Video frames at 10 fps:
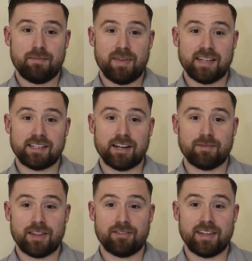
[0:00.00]
based on
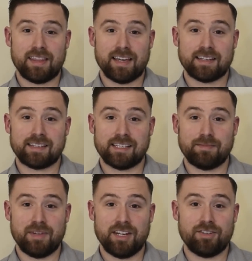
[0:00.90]
whether it thinks the
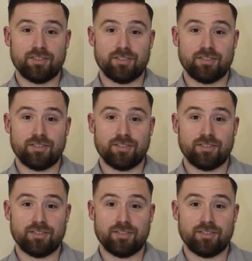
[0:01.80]
speech